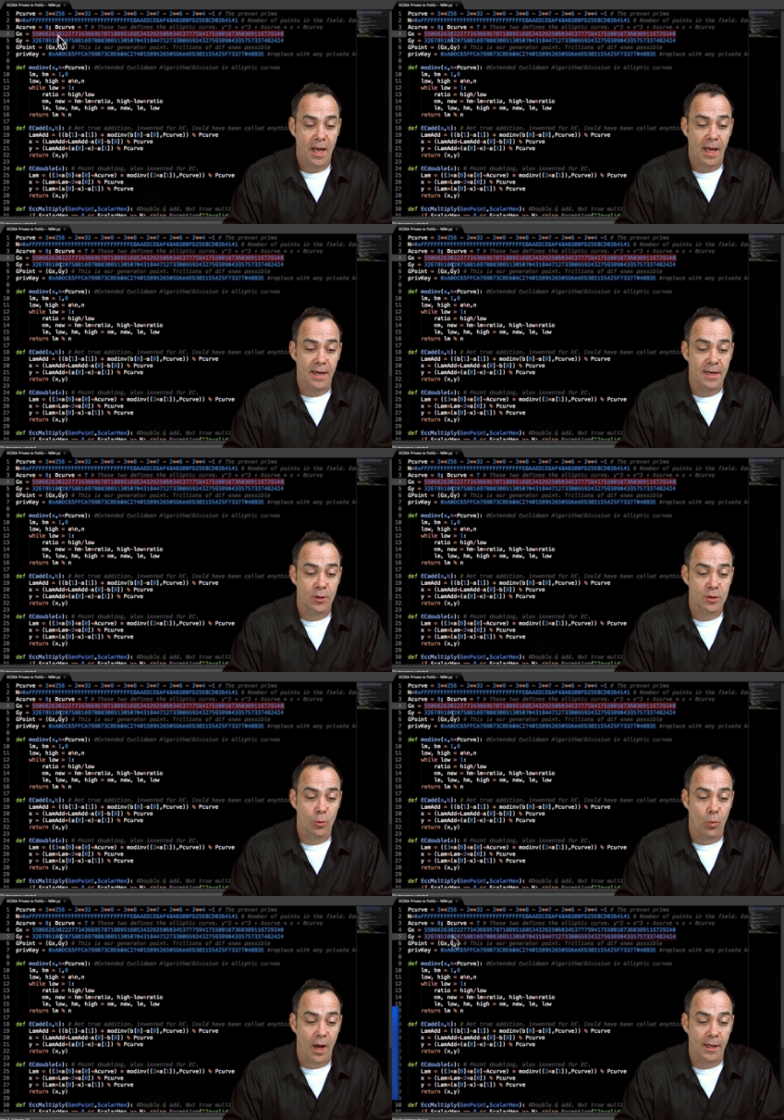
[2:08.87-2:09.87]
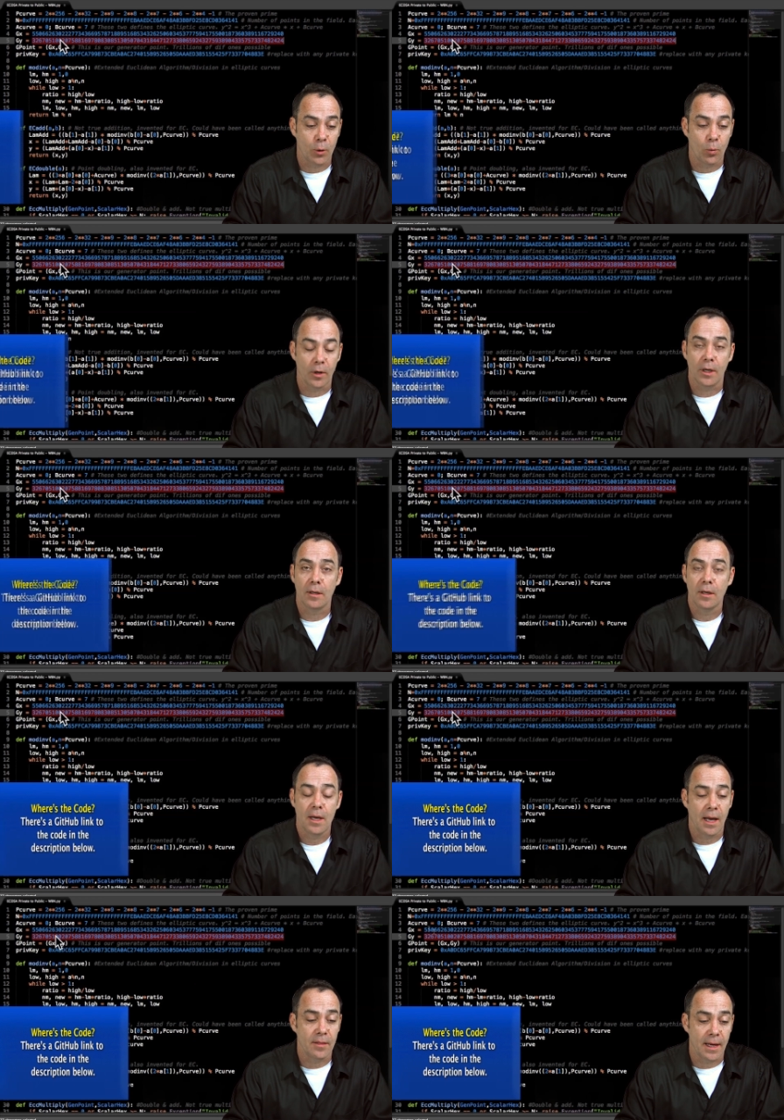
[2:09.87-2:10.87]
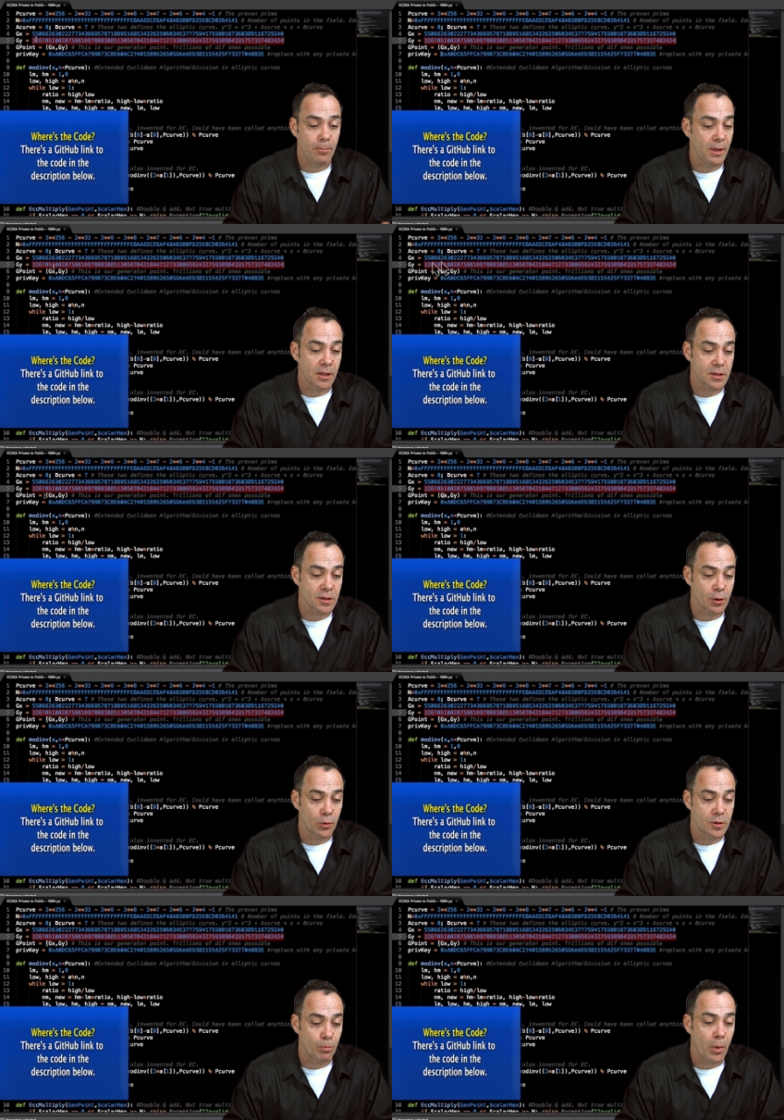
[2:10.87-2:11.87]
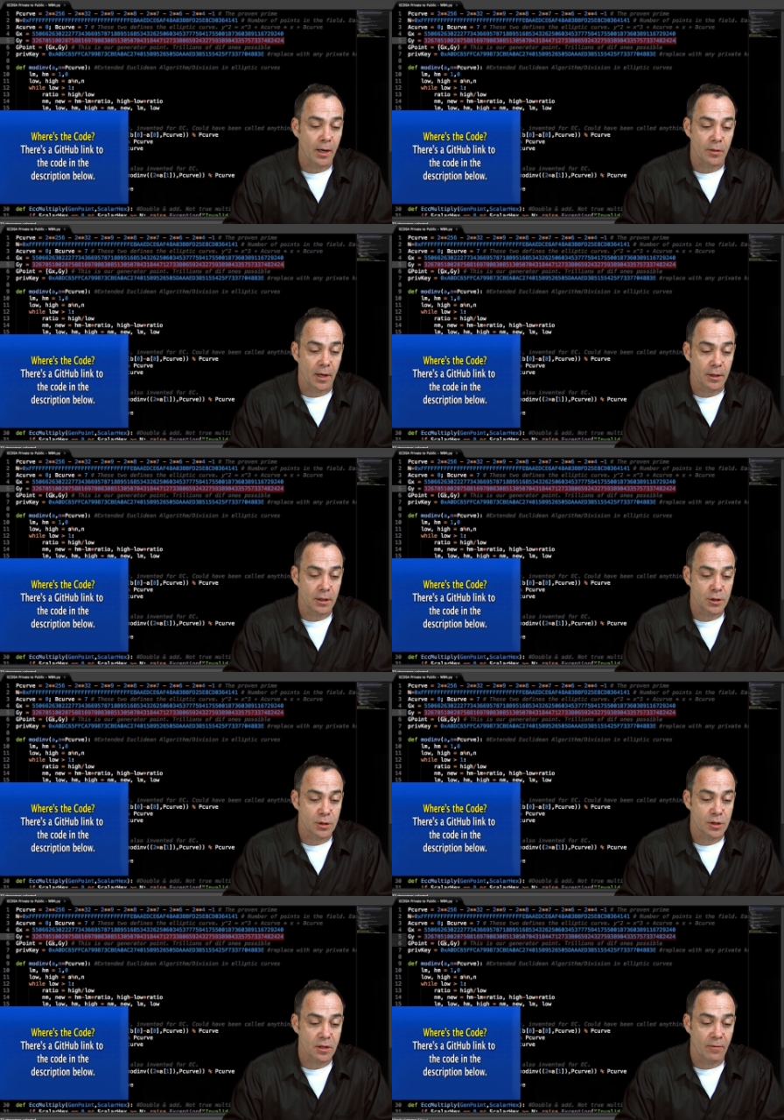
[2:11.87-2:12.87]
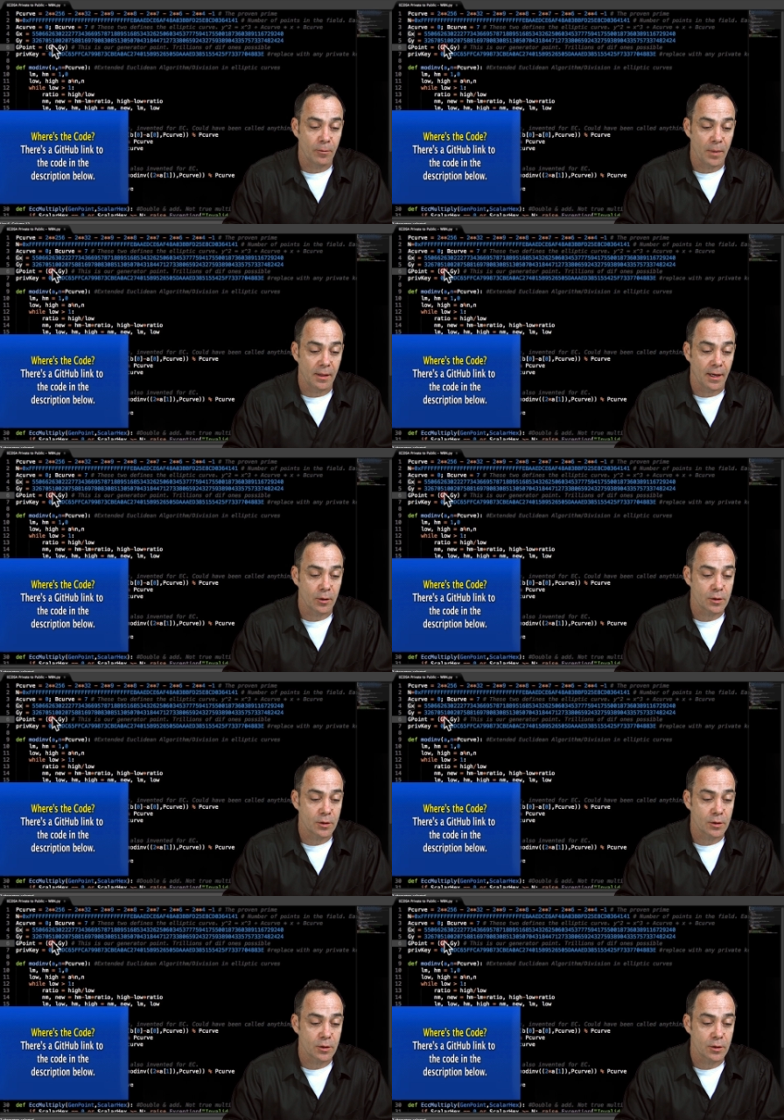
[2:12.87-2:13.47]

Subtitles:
and here's the y coordinate. And then because this code's in Python, you can just stuff them in there.